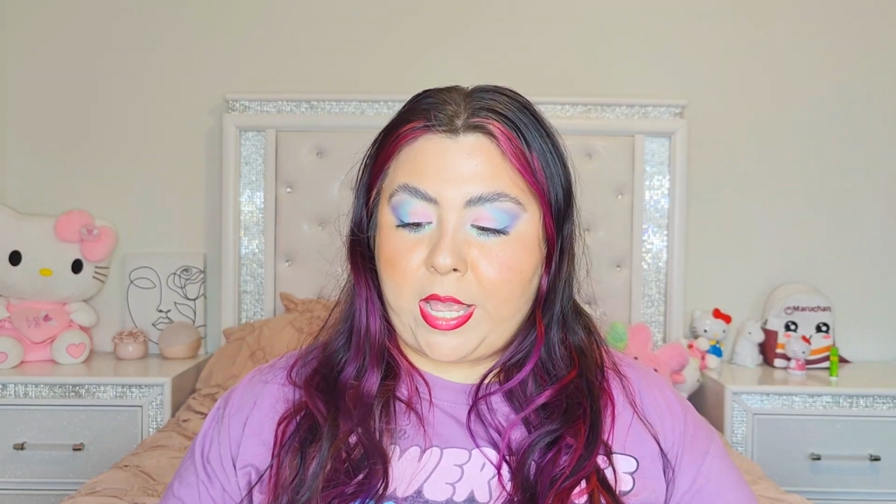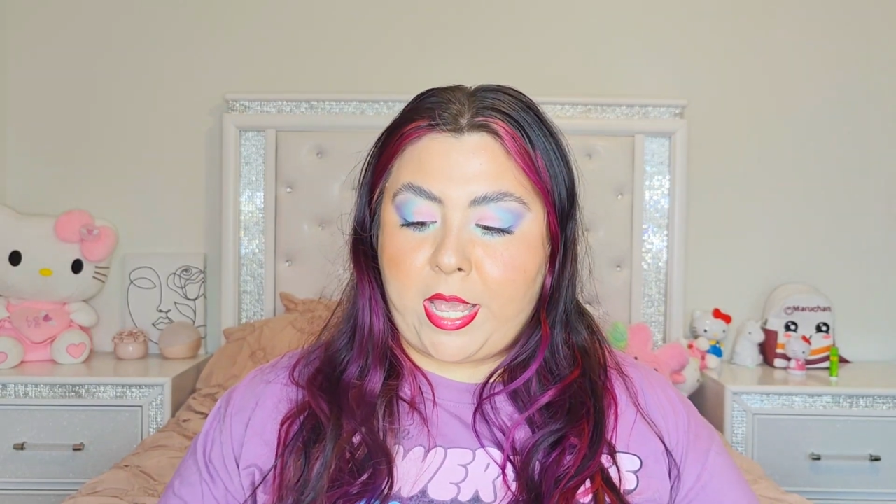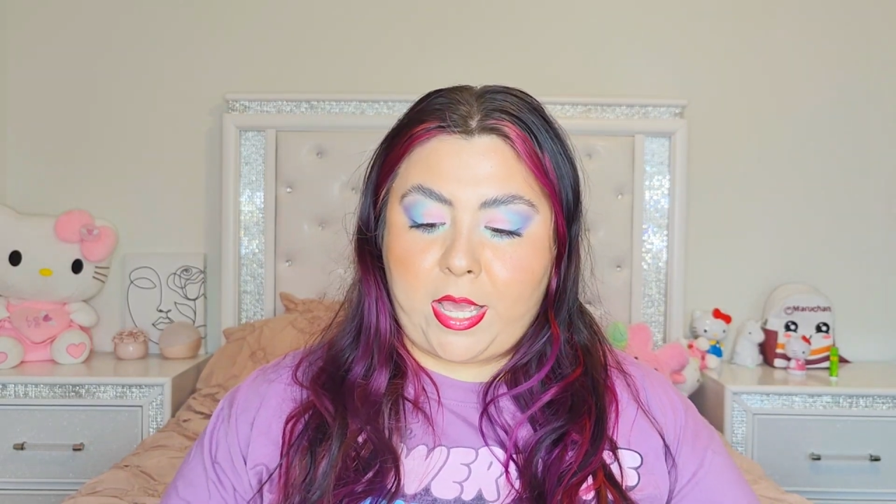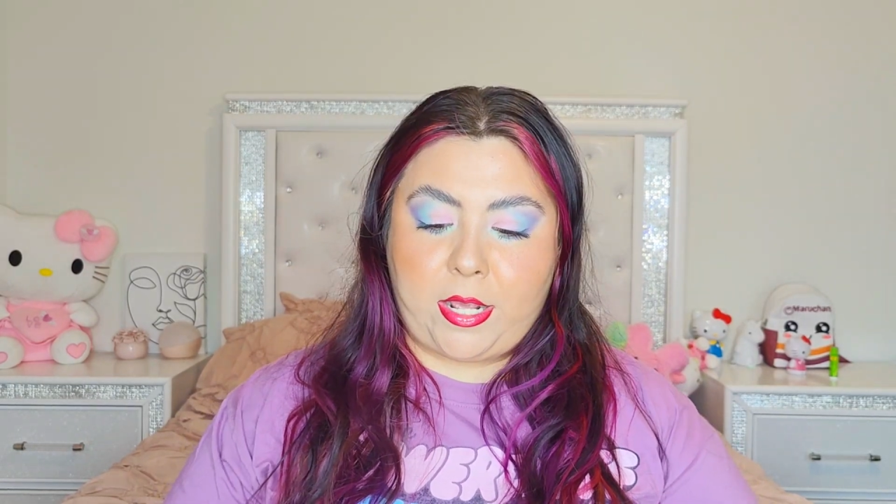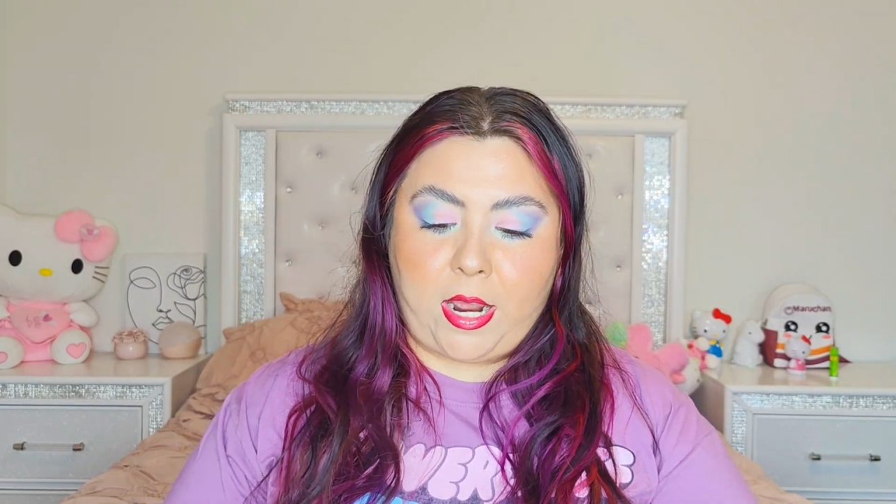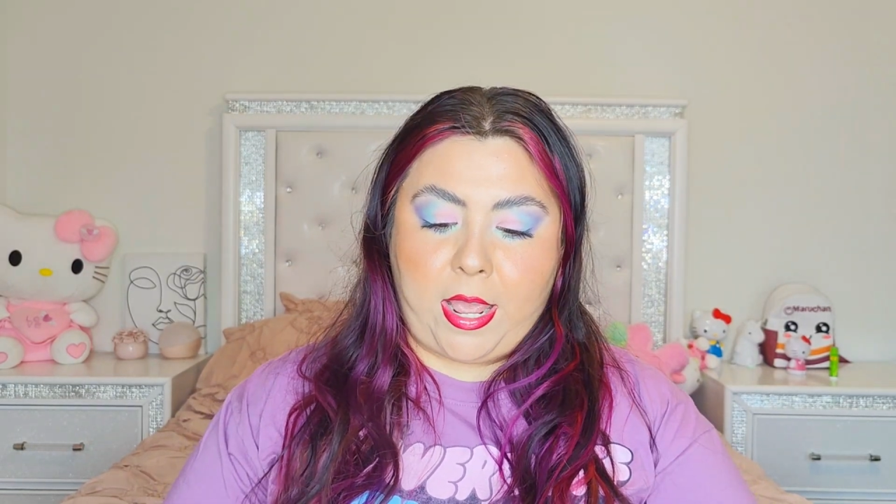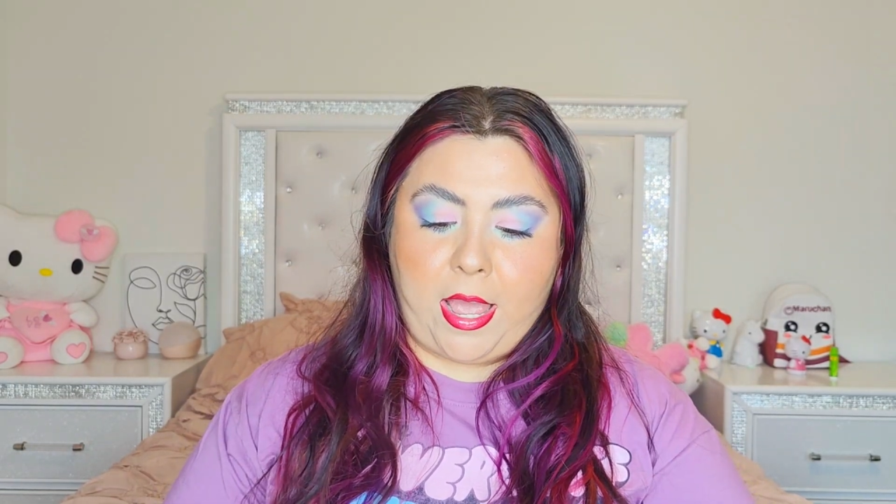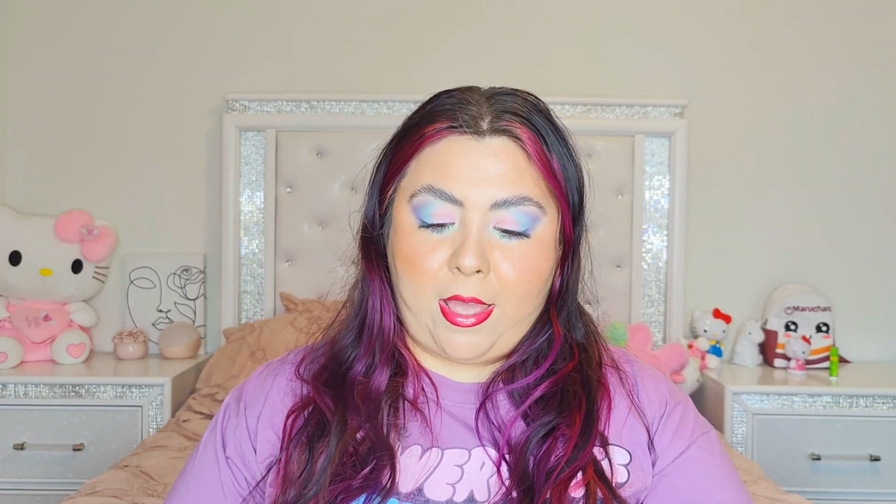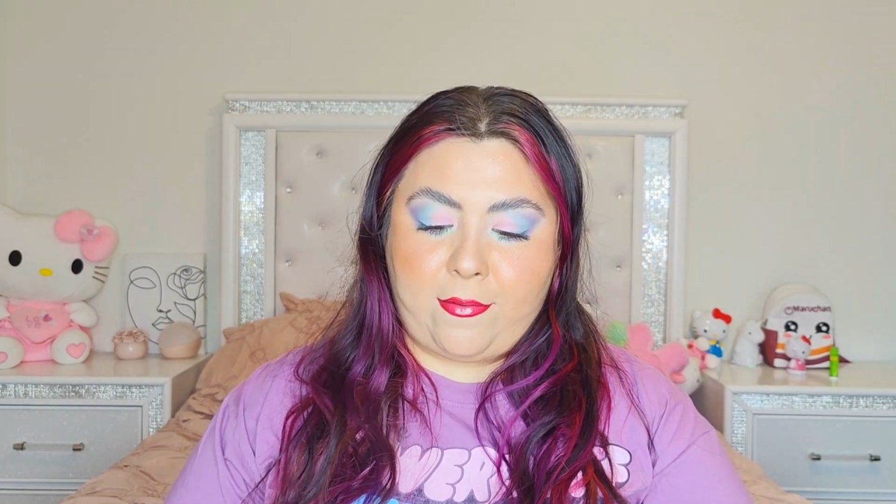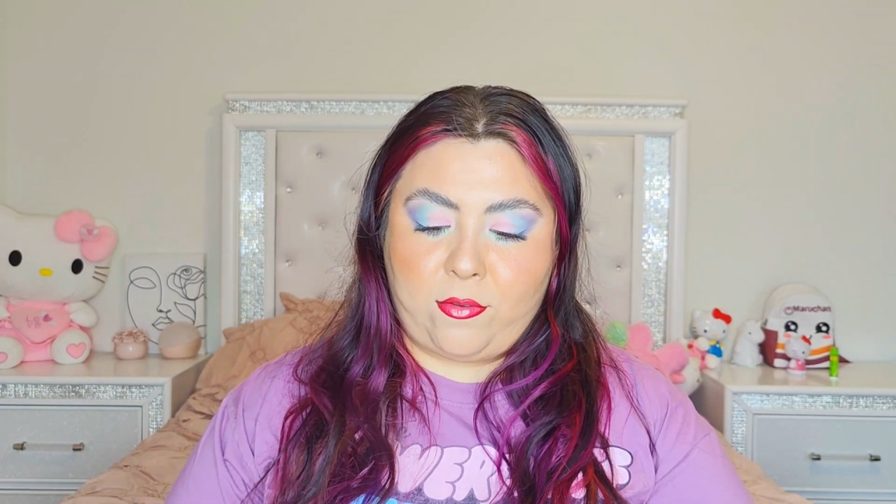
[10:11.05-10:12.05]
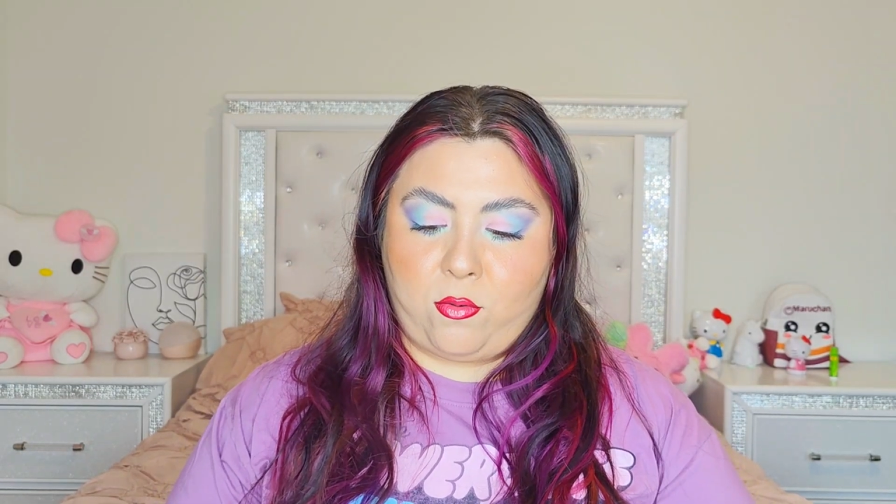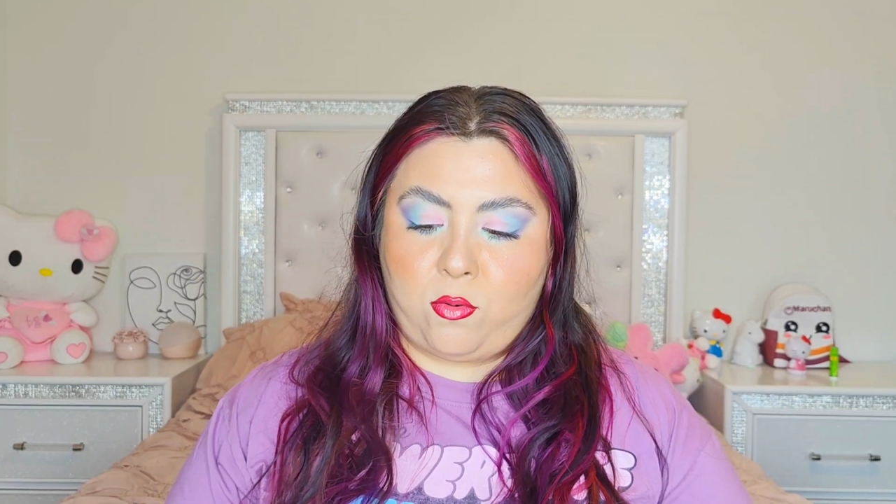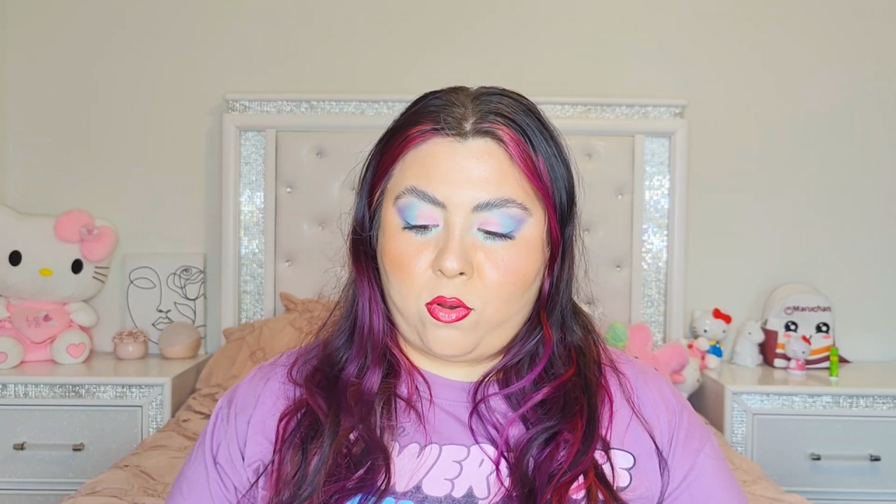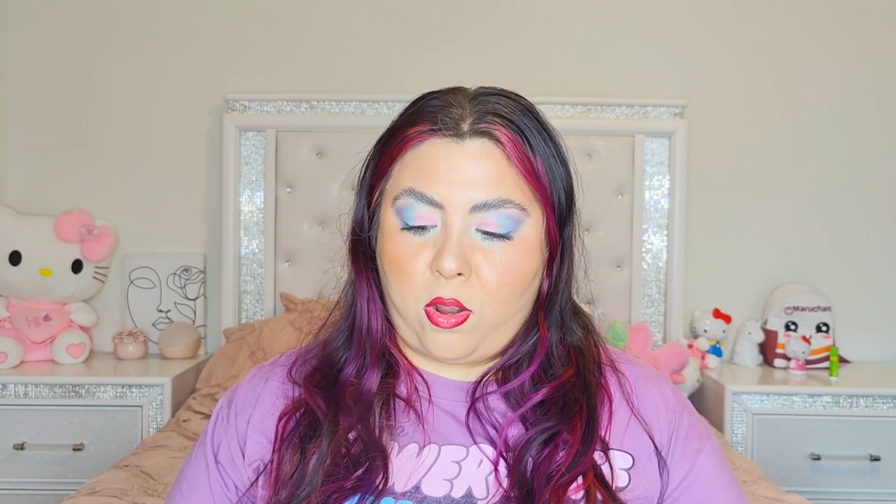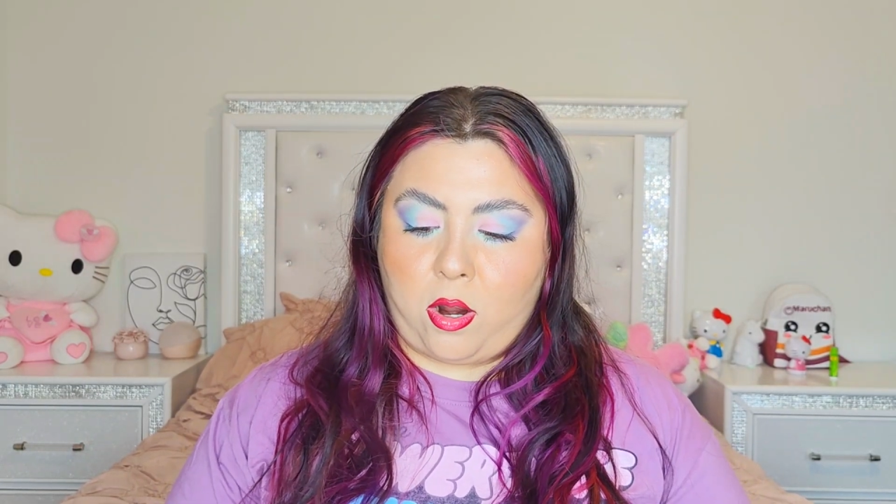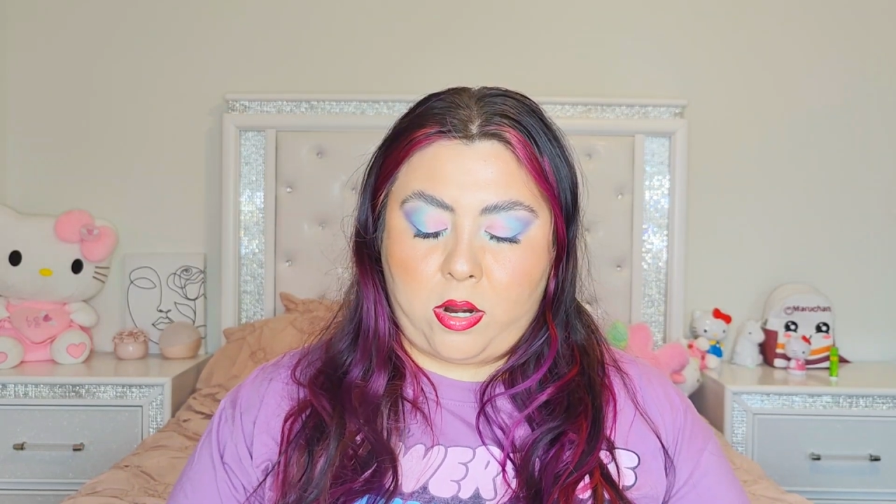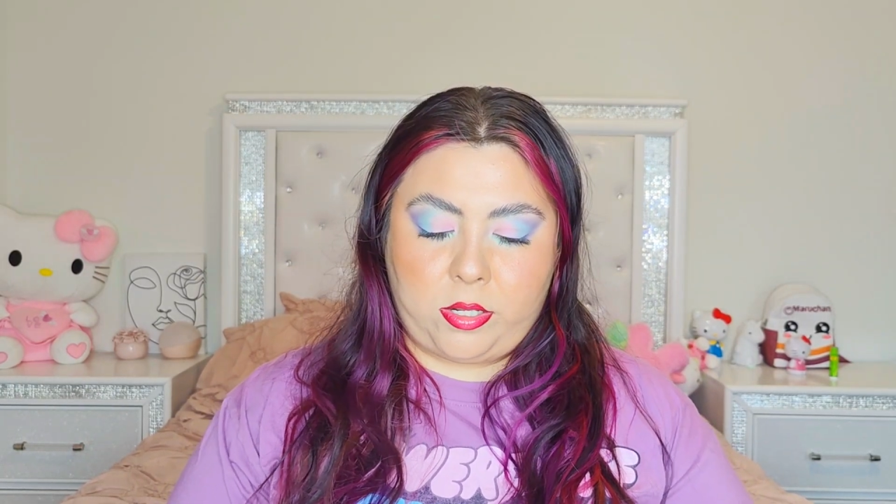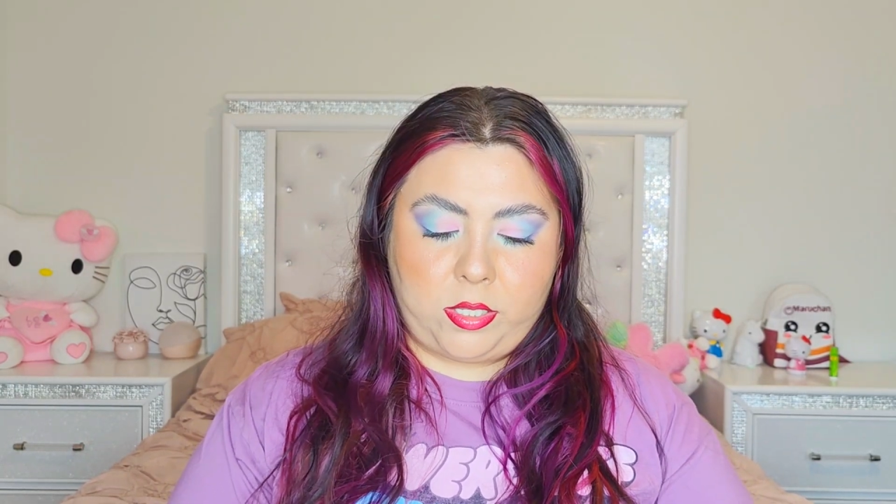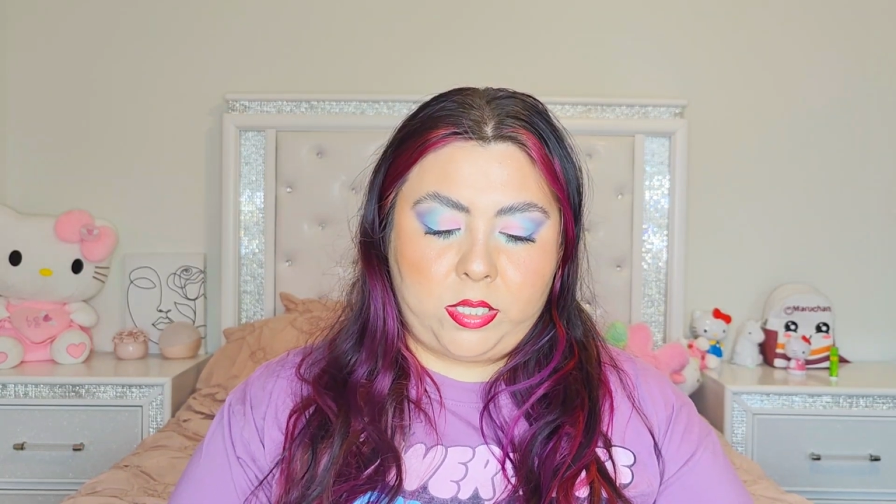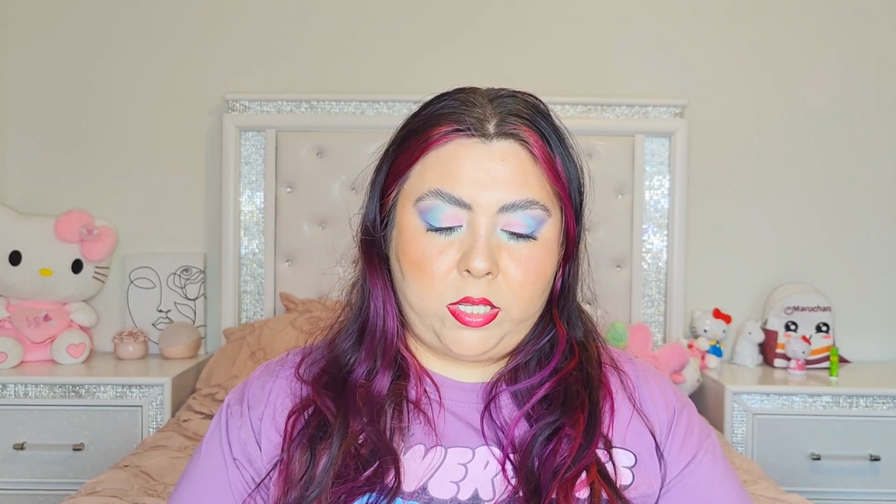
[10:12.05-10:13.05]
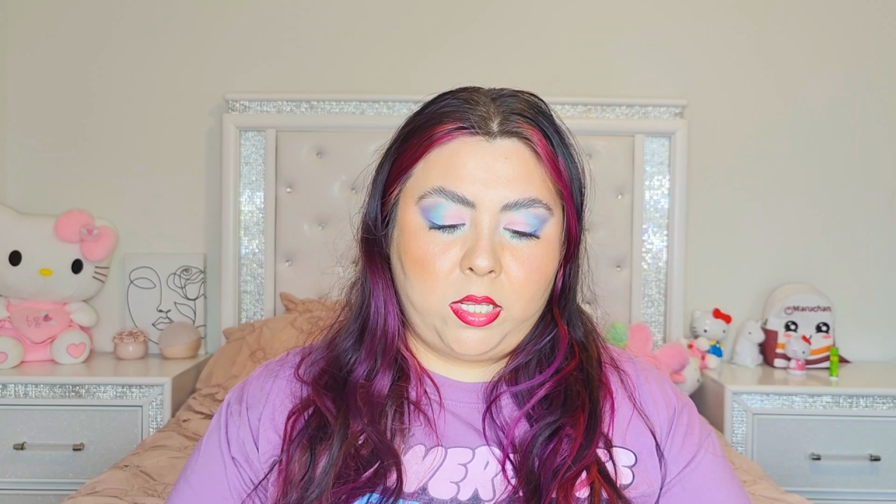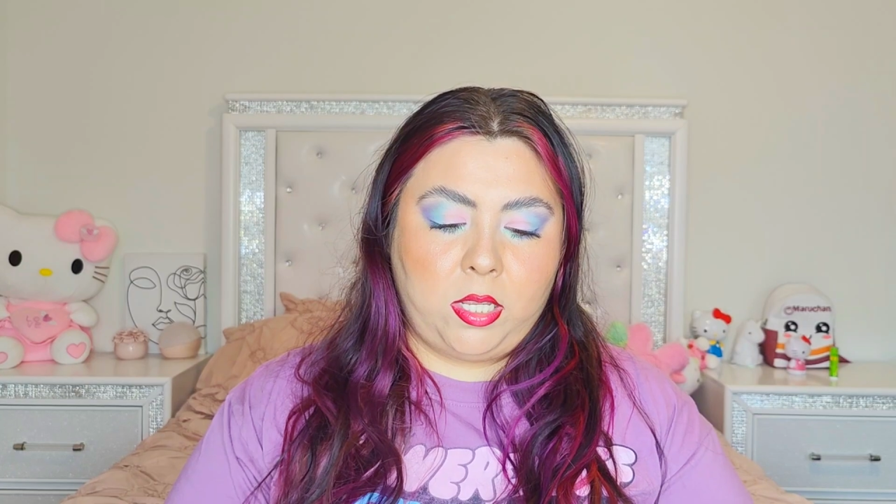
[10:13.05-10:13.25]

and I have cool cards